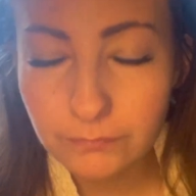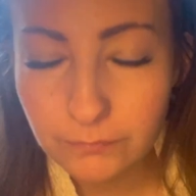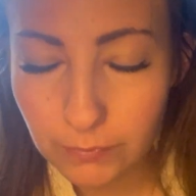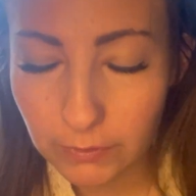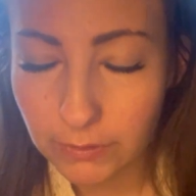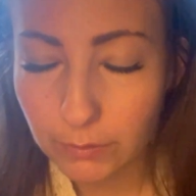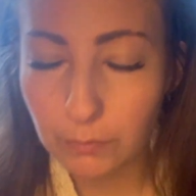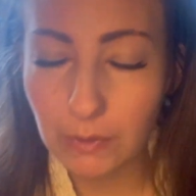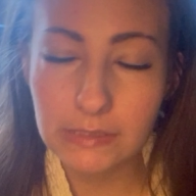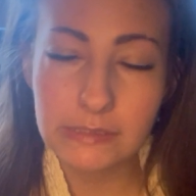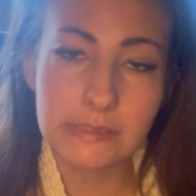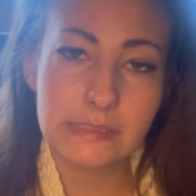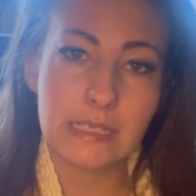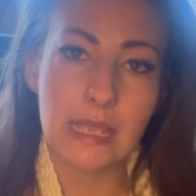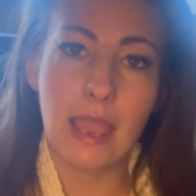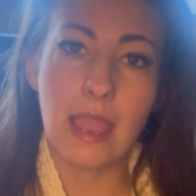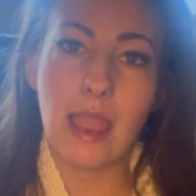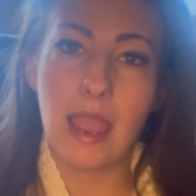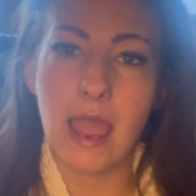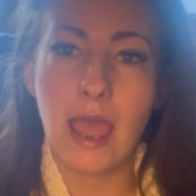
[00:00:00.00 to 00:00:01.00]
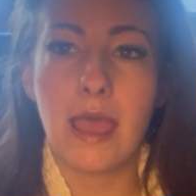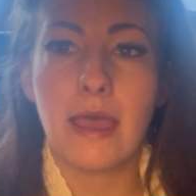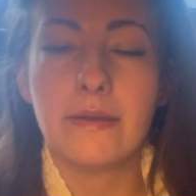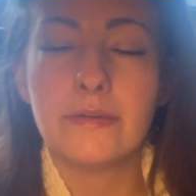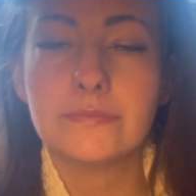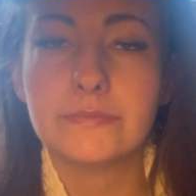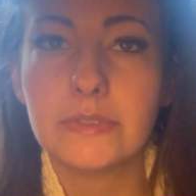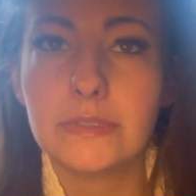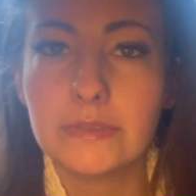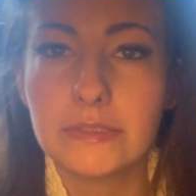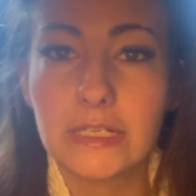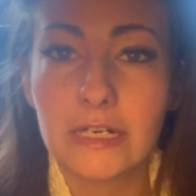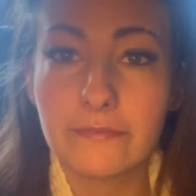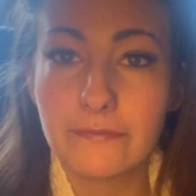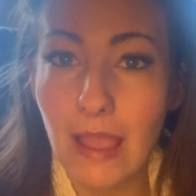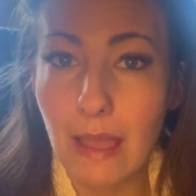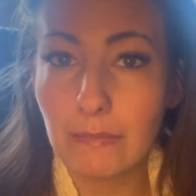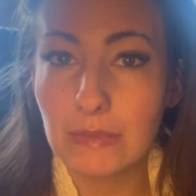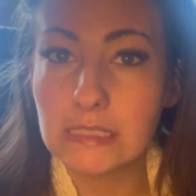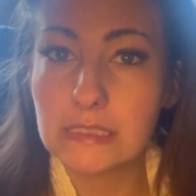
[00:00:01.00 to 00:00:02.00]
for the ones that have their
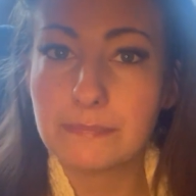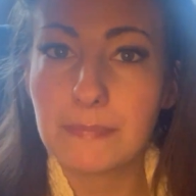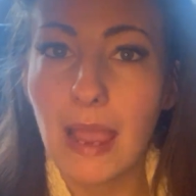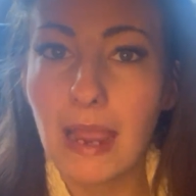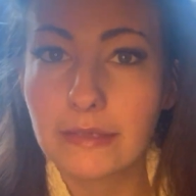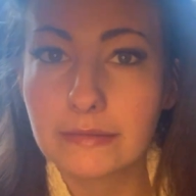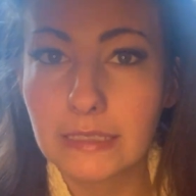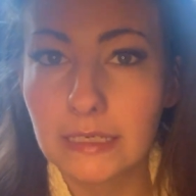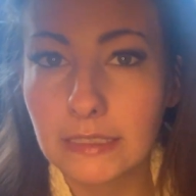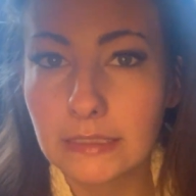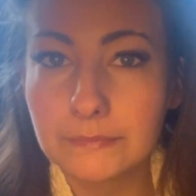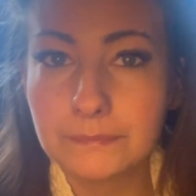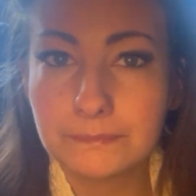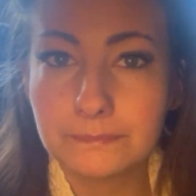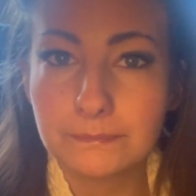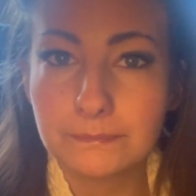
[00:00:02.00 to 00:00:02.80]
families back there.